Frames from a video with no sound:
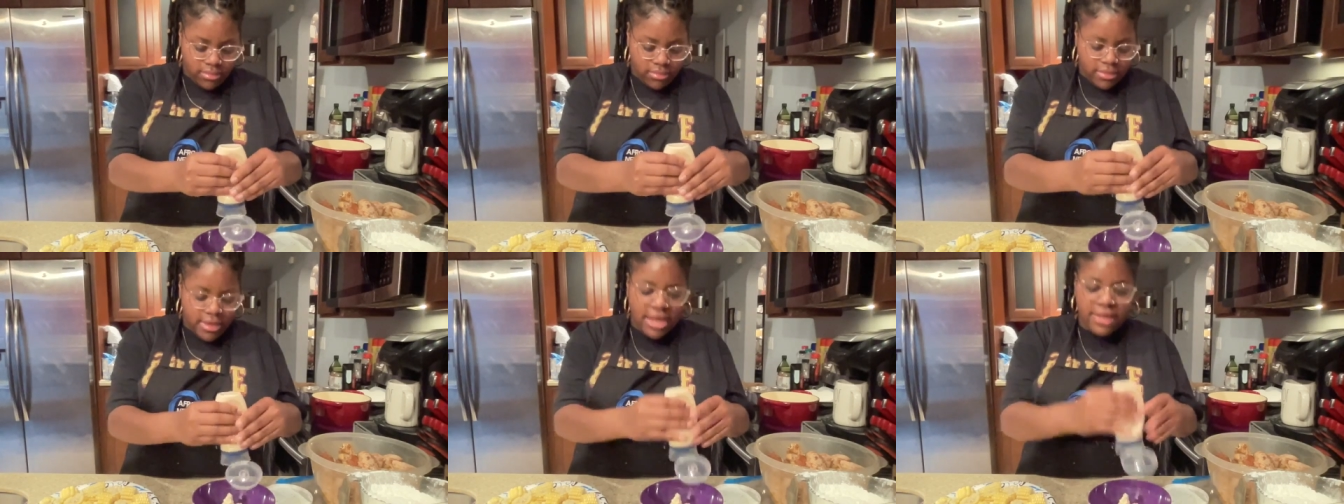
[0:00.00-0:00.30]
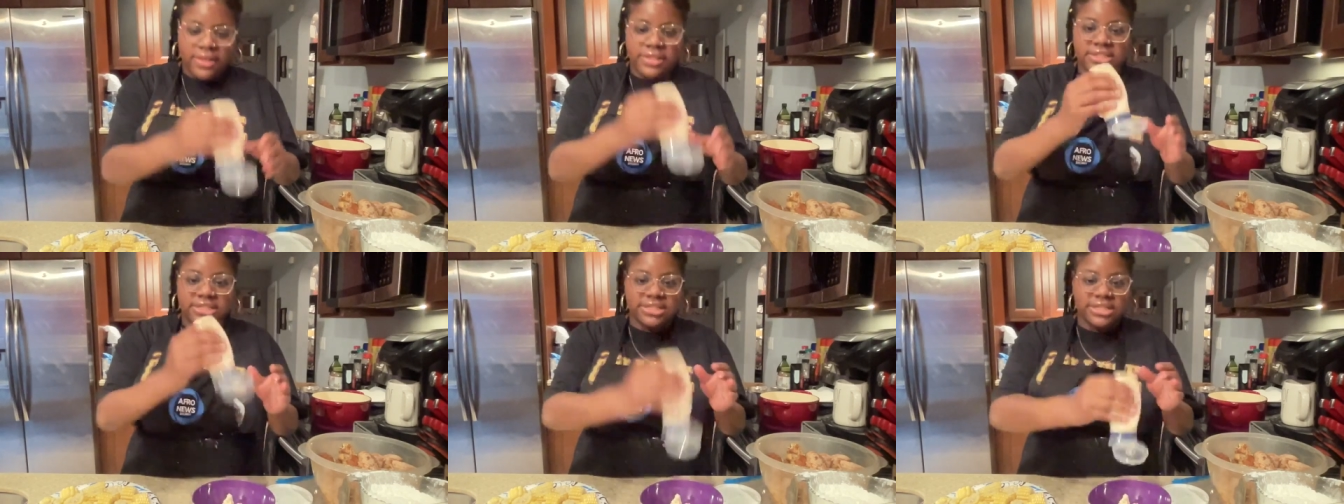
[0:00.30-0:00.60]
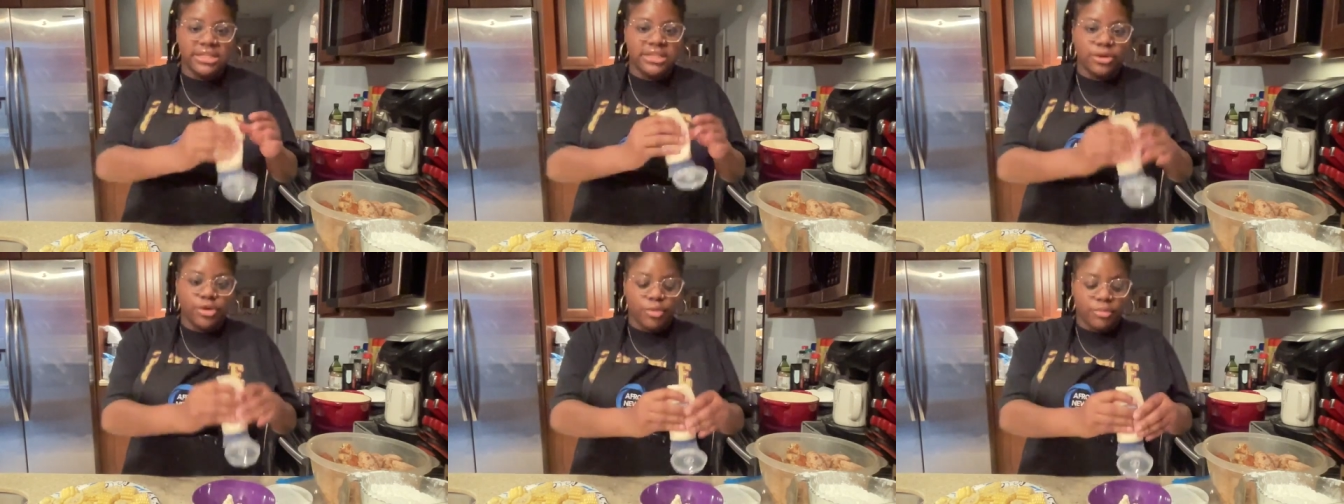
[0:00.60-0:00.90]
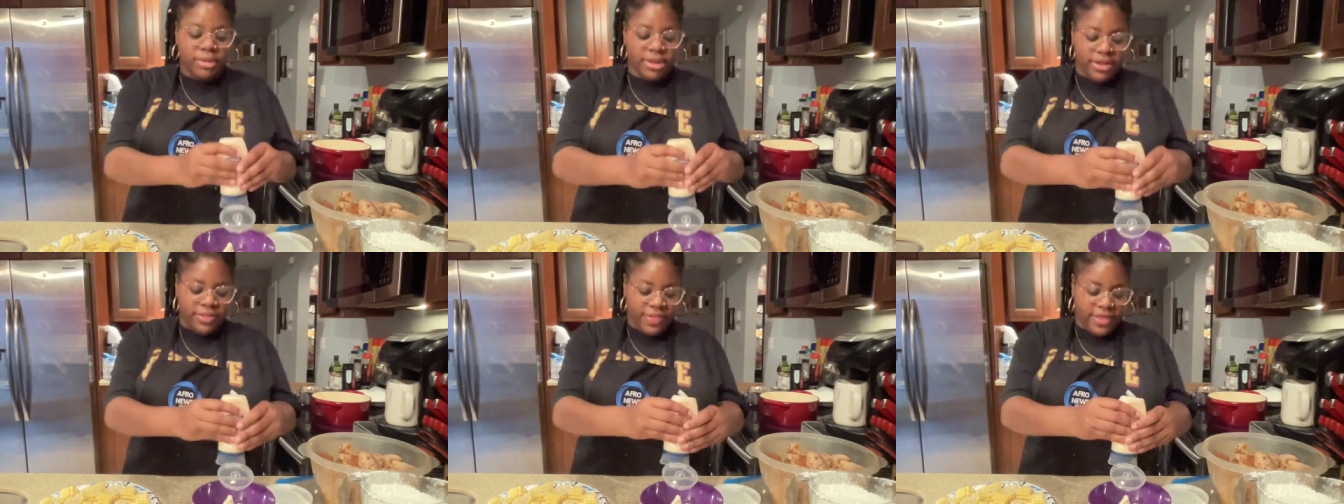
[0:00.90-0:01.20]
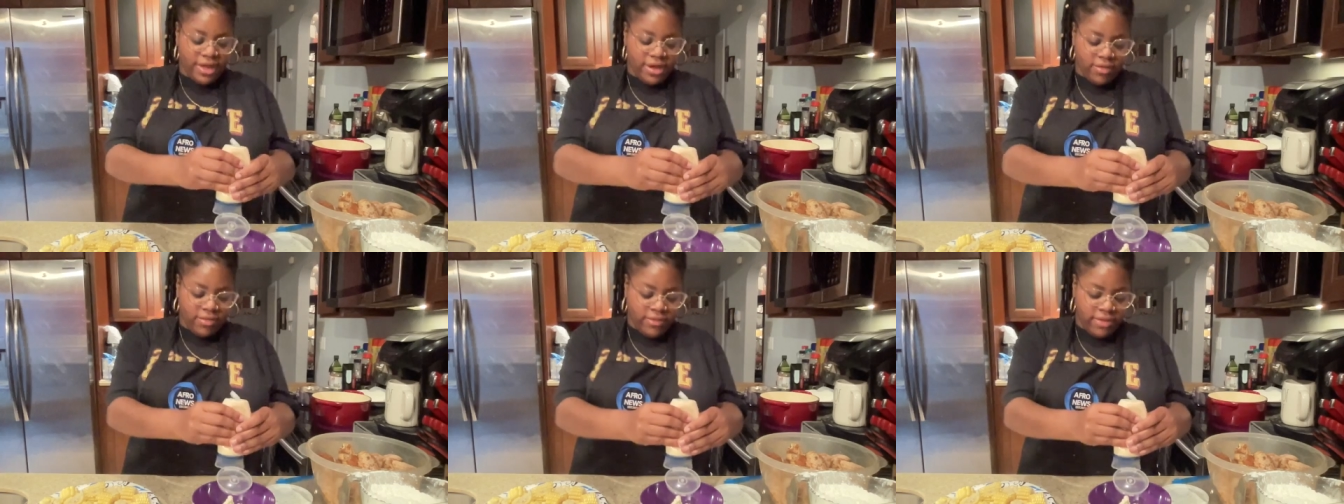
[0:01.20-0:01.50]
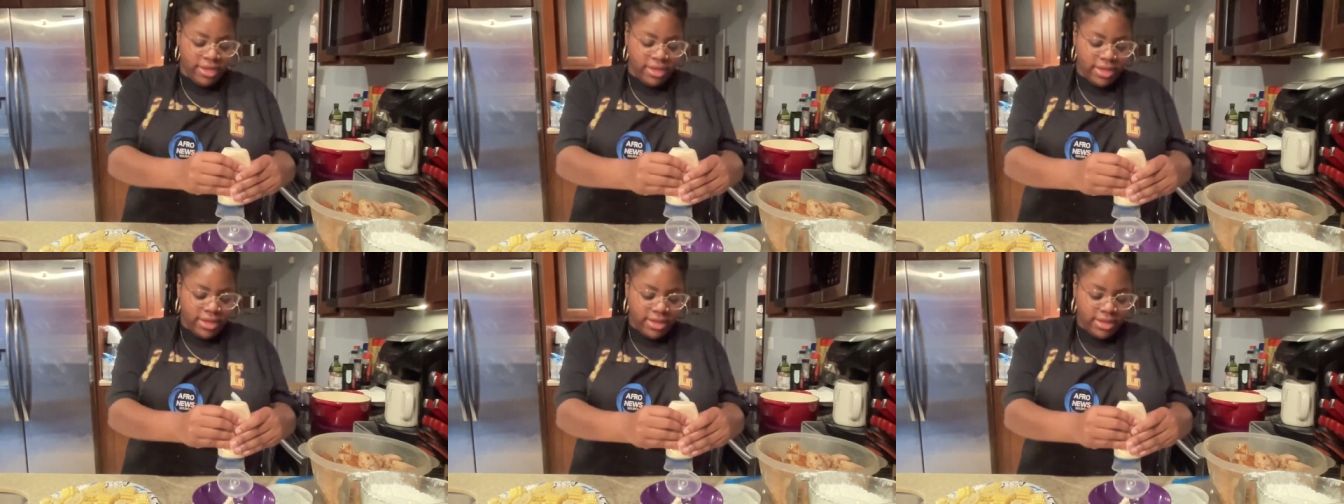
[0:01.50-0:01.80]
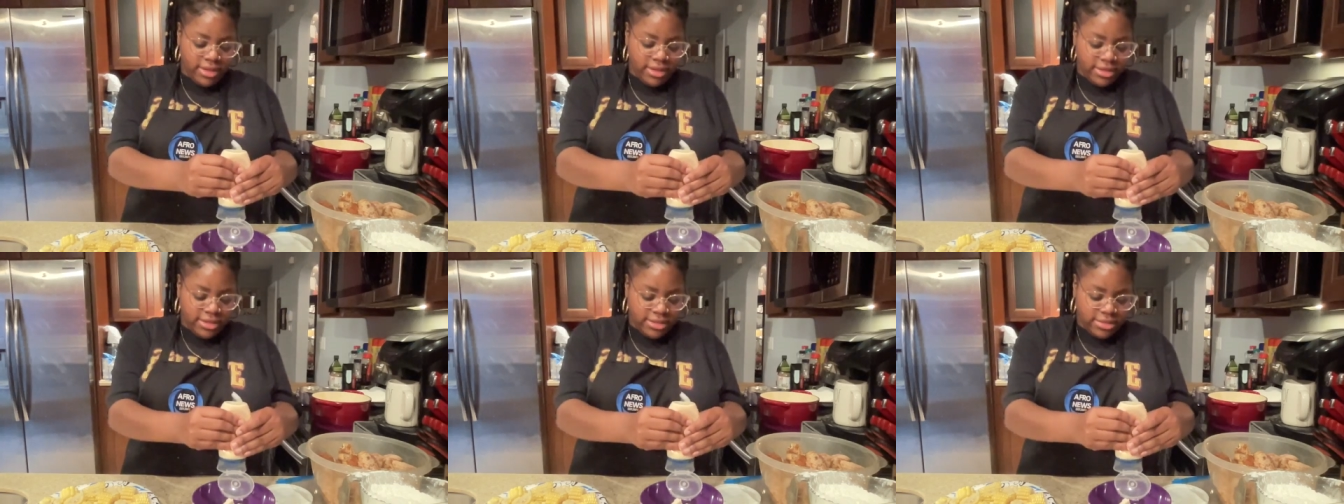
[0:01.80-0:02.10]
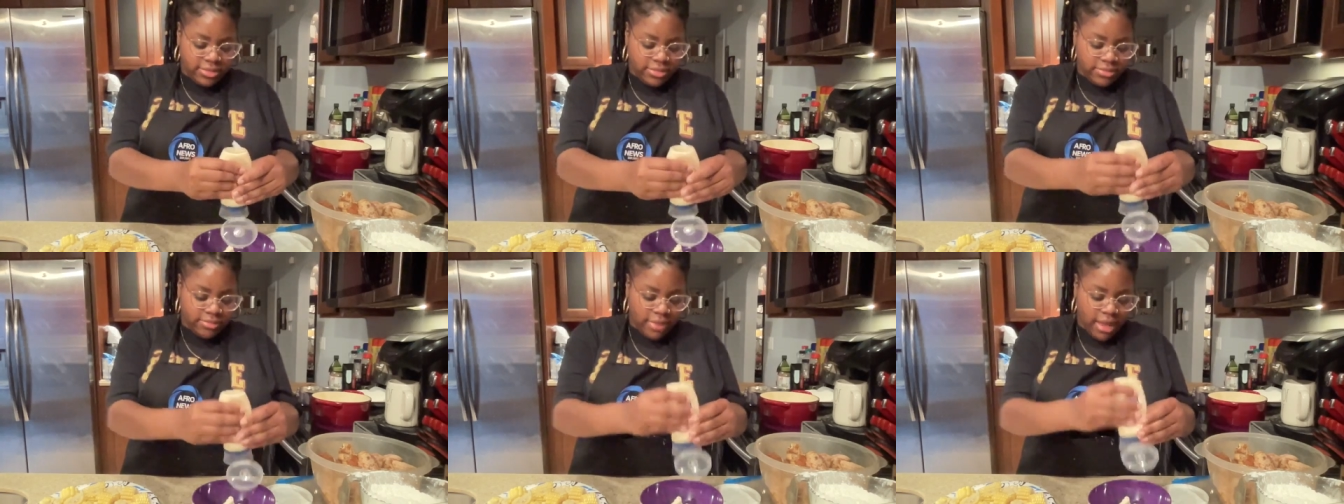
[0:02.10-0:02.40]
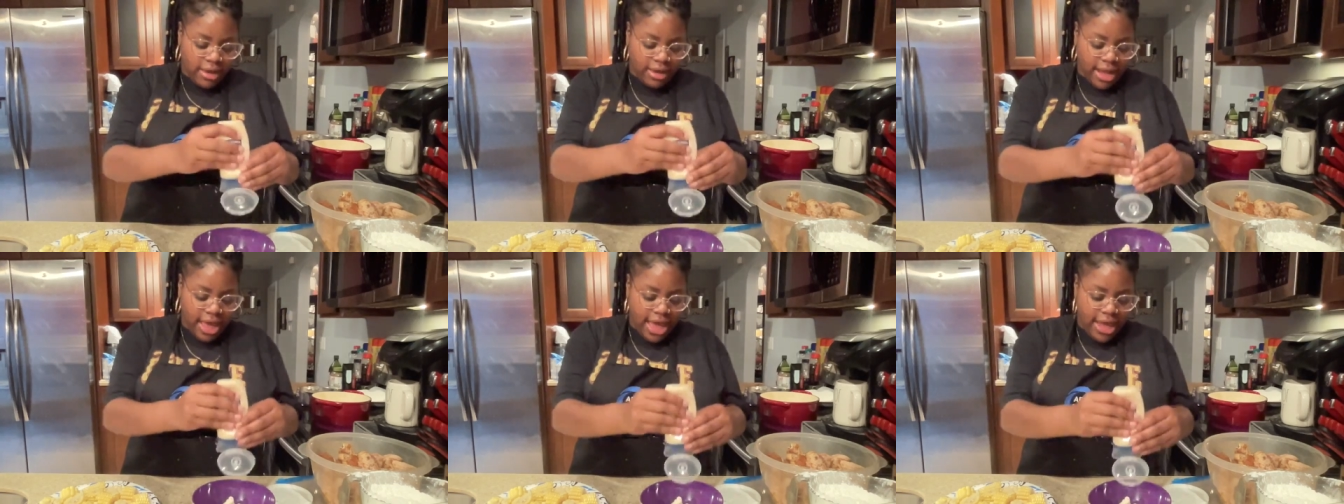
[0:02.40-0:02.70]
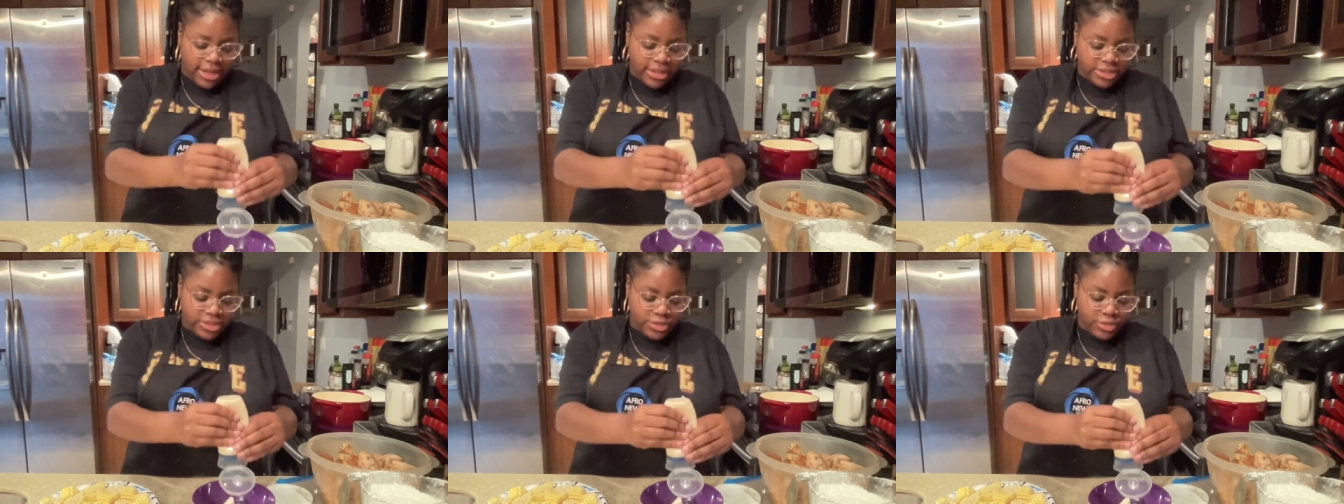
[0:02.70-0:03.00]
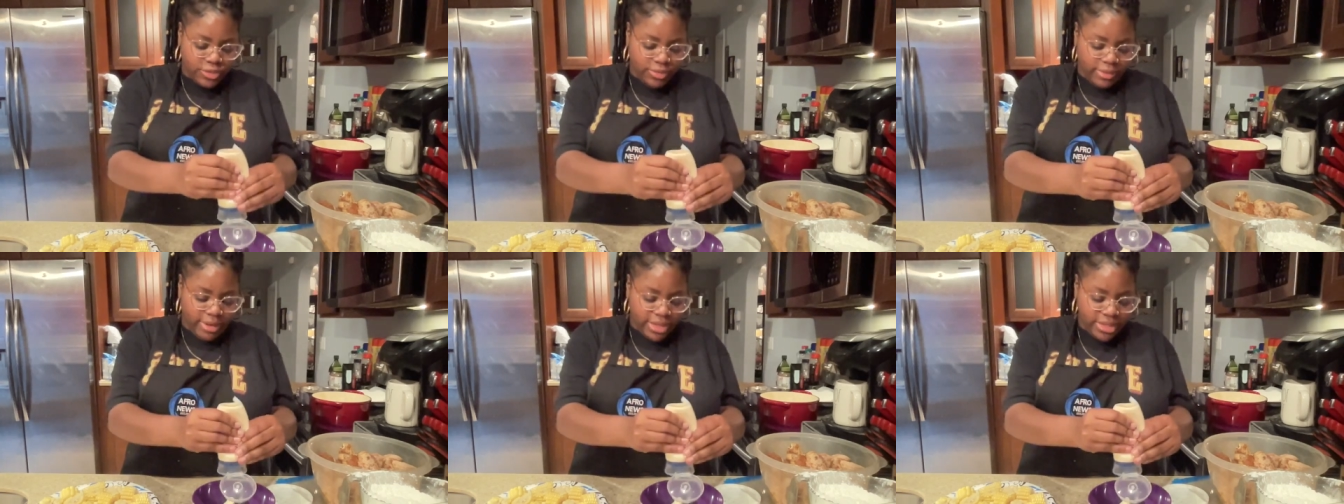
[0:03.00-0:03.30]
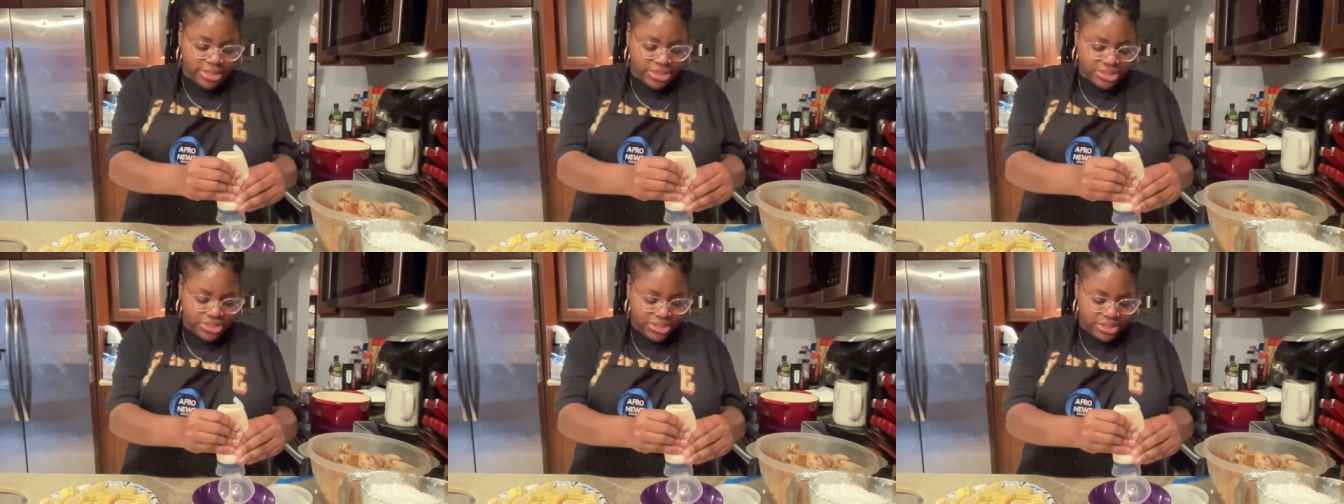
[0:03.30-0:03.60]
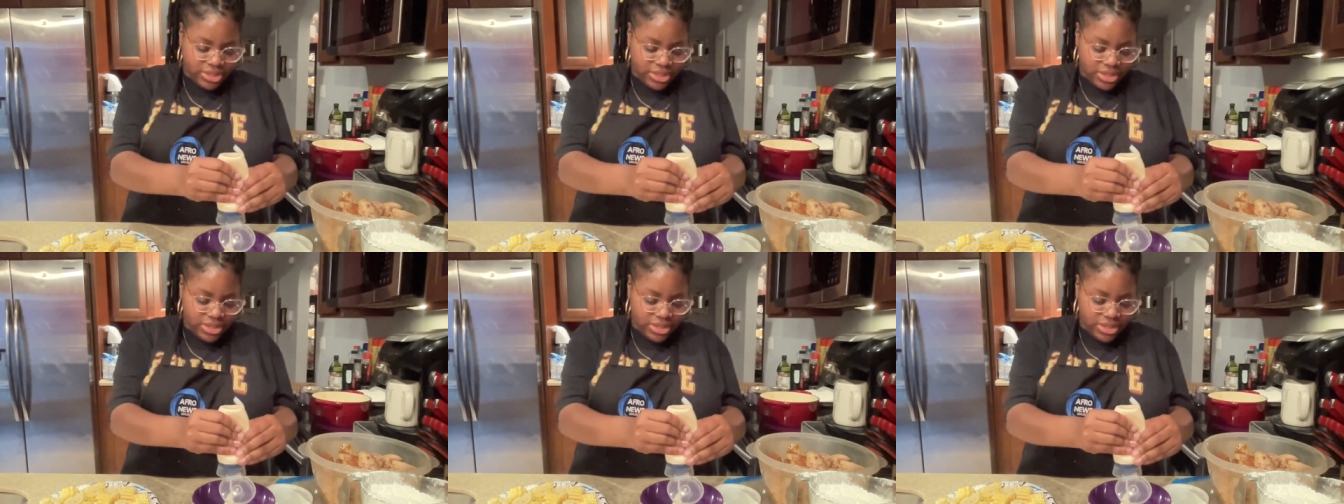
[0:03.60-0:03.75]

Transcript: And it's just a little bitty thing of it. So I'm not gonna add in too much.